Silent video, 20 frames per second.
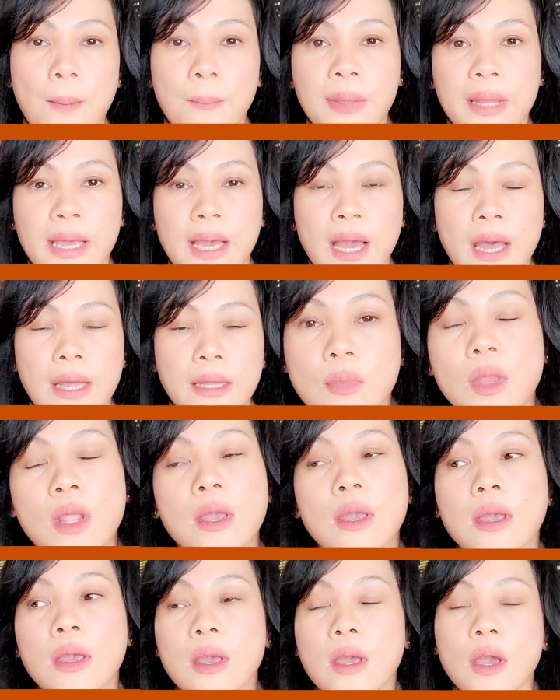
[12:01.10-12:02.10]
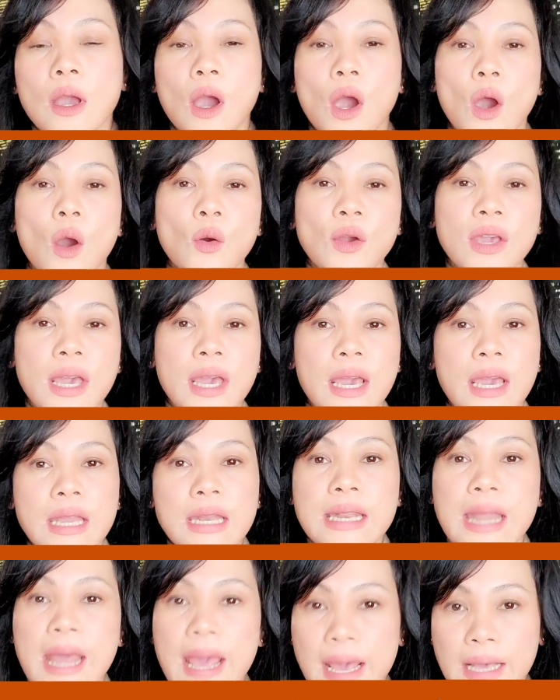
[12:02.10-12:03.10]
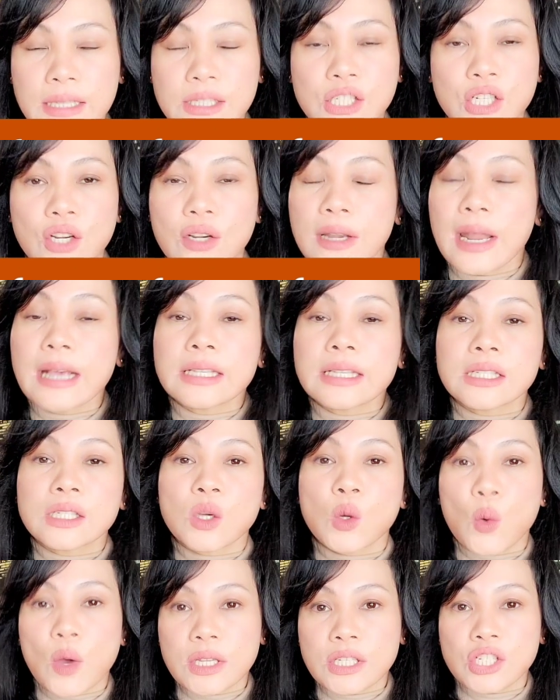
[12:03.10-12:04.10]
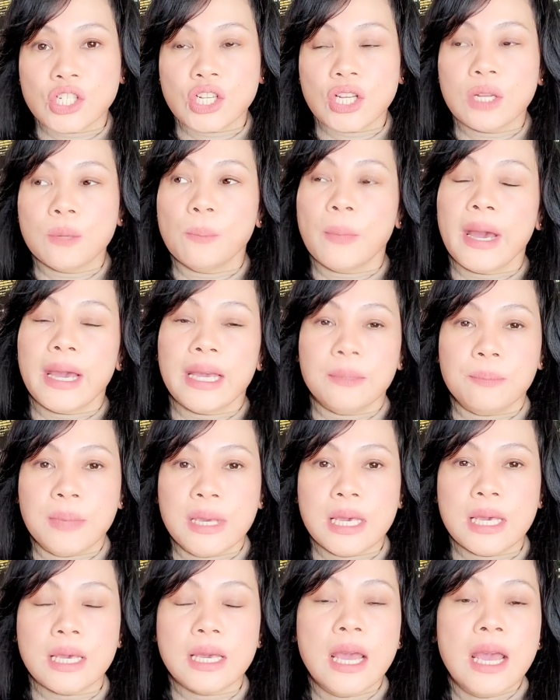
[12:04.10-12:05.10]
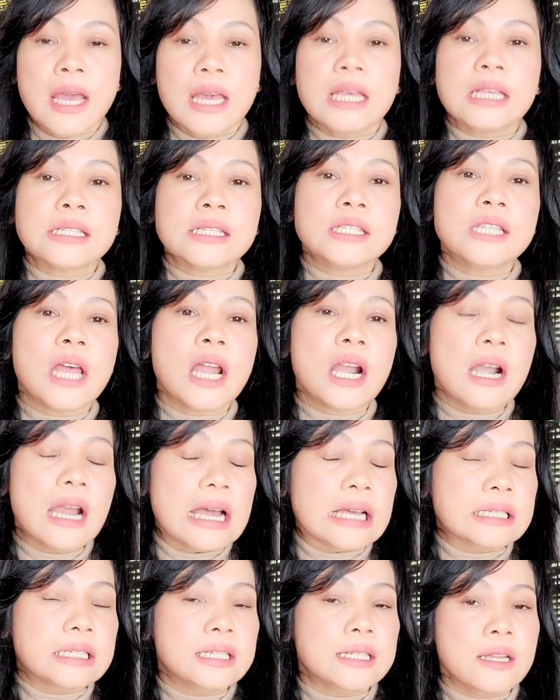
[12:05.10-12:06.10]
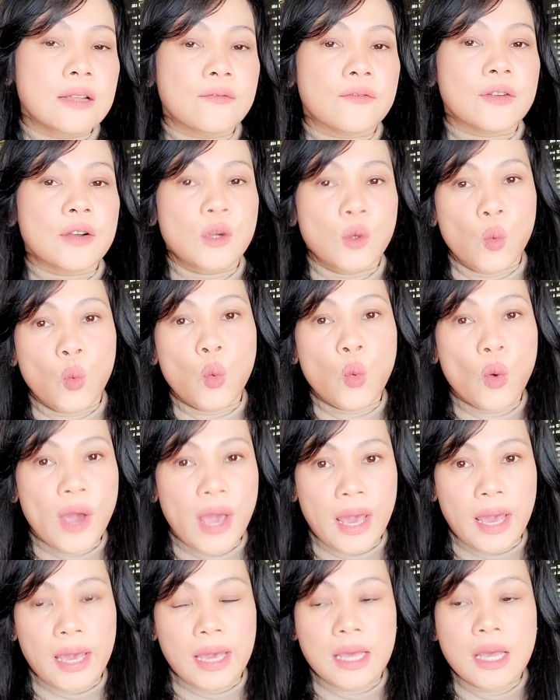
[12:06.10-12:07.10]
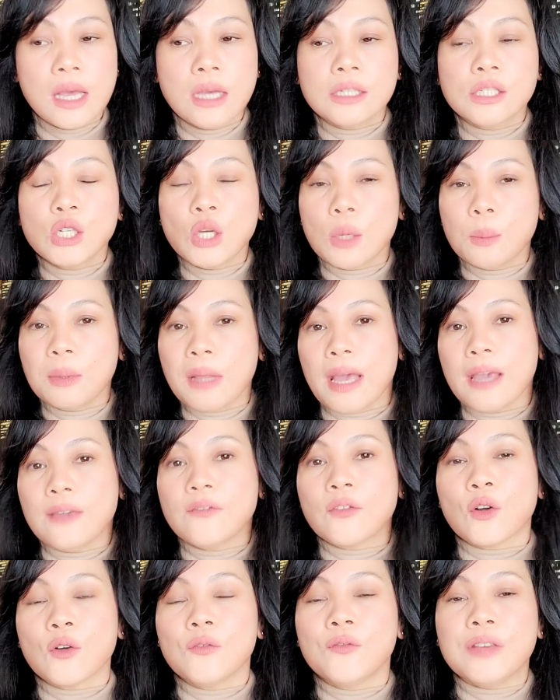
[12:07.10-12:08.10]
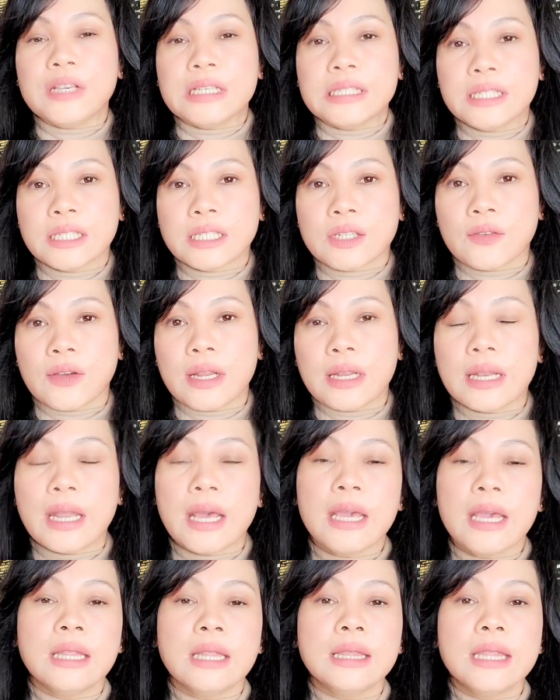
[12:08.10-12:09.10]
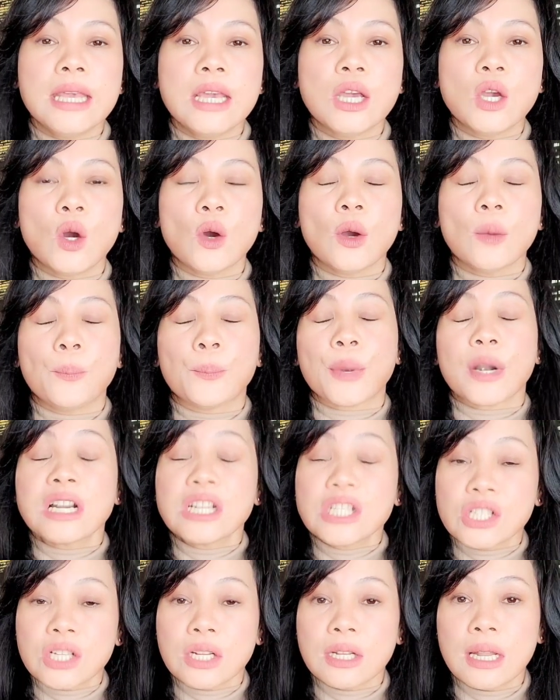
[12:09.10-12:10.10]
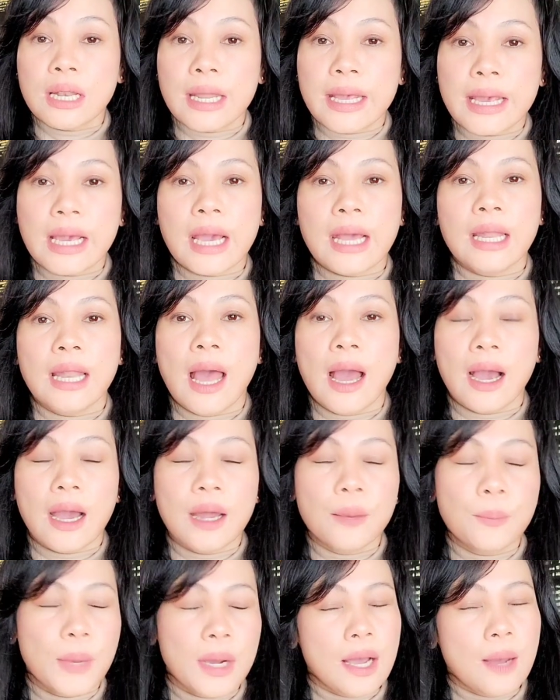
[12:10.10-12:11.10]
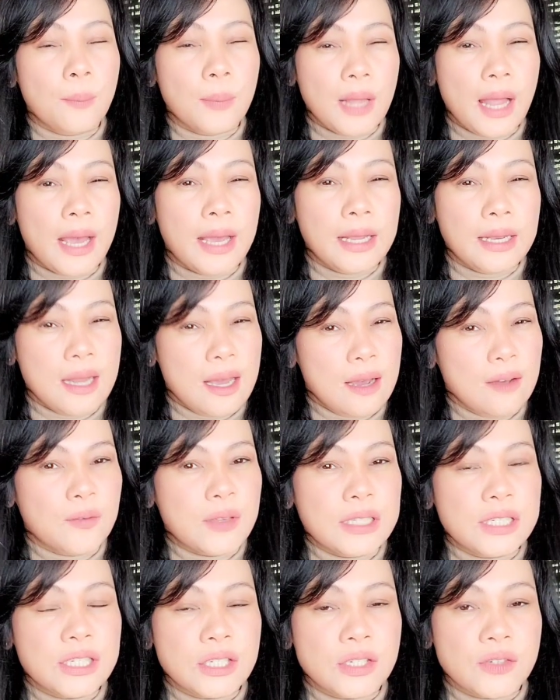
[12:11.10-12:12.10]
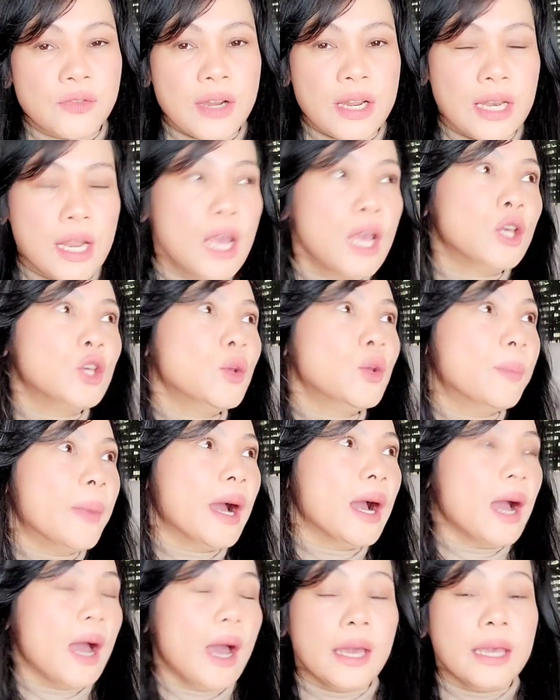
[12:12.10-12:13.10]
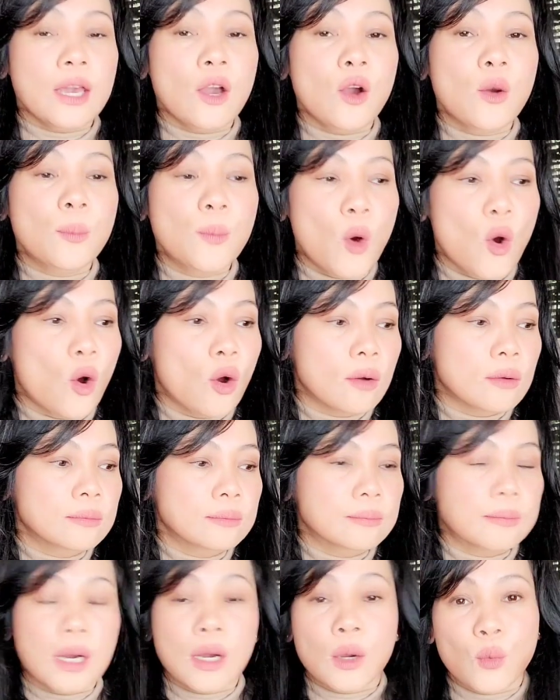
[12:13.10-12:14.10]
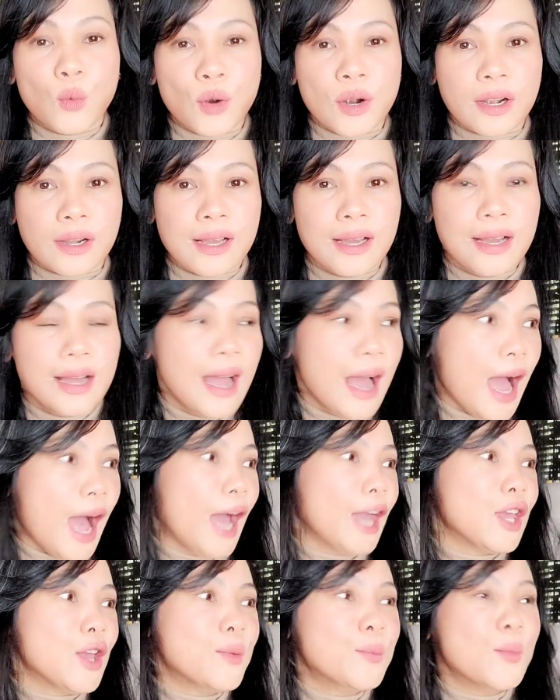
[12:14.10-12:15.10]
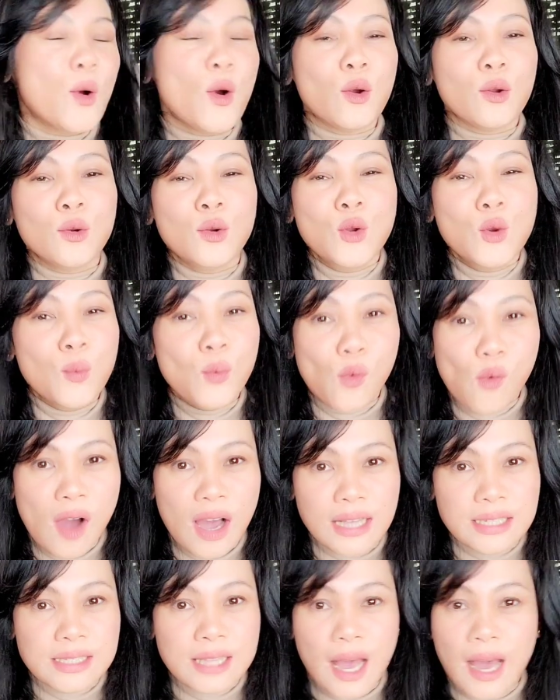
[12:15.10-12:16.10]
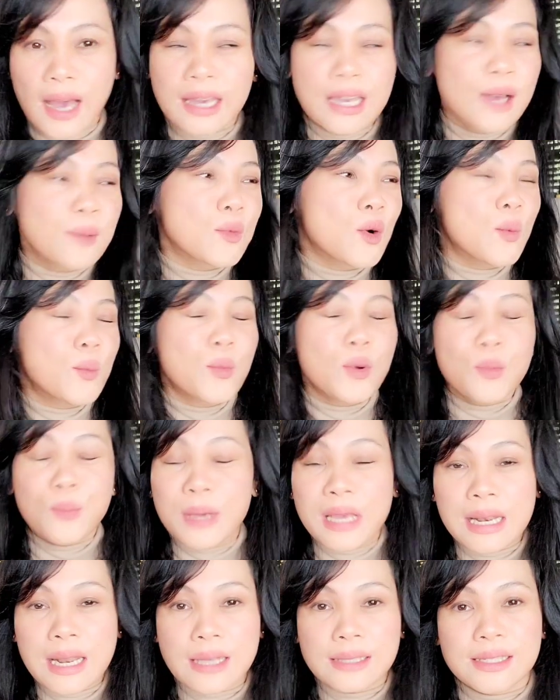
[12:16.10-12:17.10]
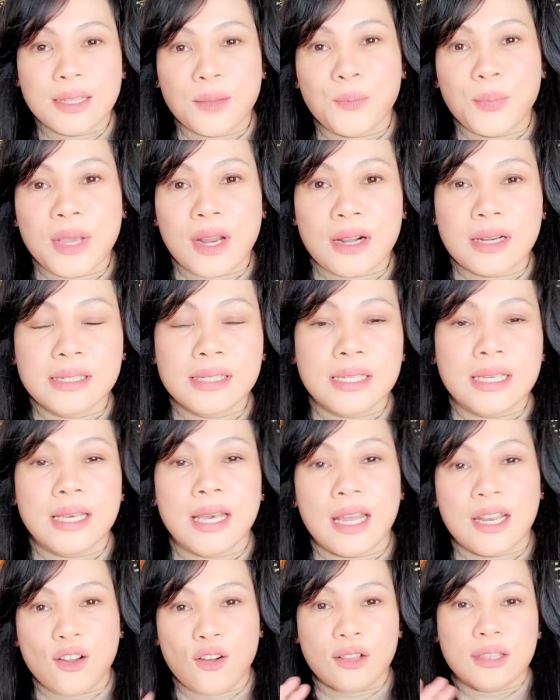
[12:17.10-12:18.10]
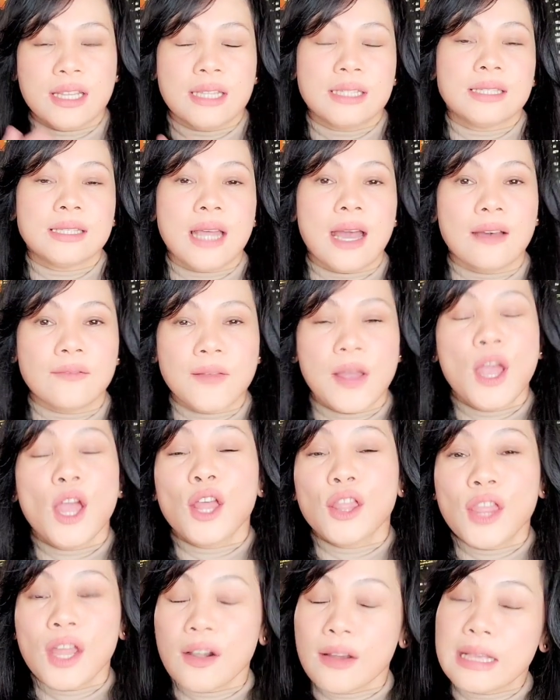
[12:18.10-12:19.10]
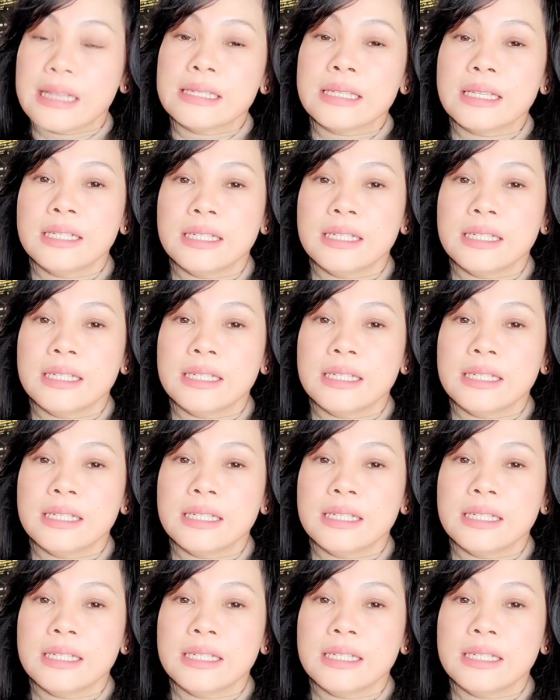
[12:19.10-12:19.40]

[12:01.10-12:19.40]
applicant. Okay, next, your next question might be, is there a different way to apply for visa screen na hindi ko personally kailangan mag-apply ng visa screen? Yung bang ayaw mong mag-work, ayaw mong lumuwas, ayaw mong pumila sa PRC and all that stuff. There is a